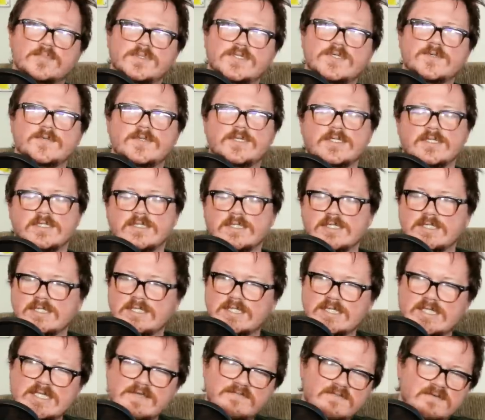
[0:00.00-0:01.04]

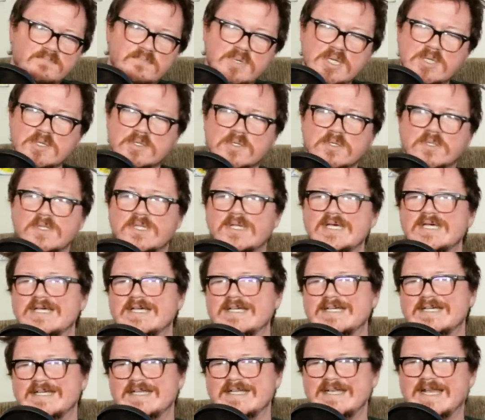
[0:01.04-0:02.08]
between Liverpool
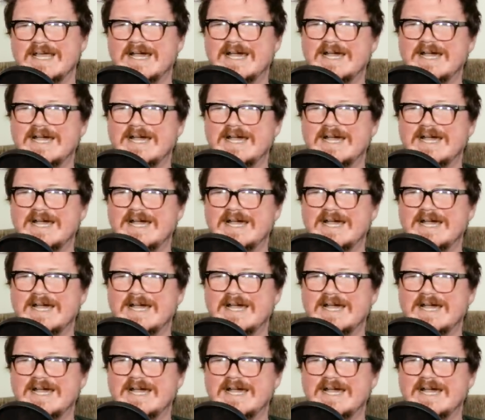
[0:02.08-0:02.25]
and